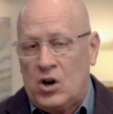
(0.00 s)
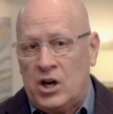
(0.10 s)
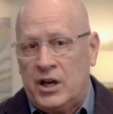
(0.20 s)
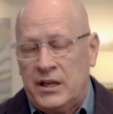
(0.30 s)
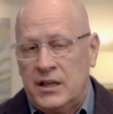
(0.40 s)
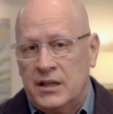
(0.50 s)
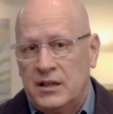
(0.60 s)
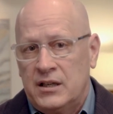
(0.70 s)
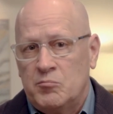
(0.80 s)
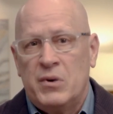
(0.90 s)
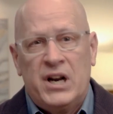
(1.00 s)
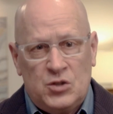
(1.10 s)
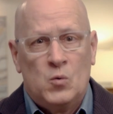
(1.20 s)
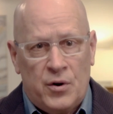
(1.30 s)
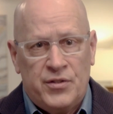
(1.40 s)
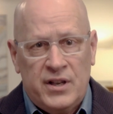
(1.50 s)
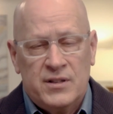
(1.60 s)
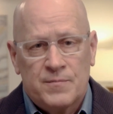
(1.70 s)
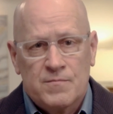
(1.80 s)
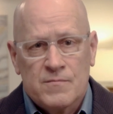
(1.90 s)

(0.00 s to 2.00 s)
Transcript: on but it's worth it.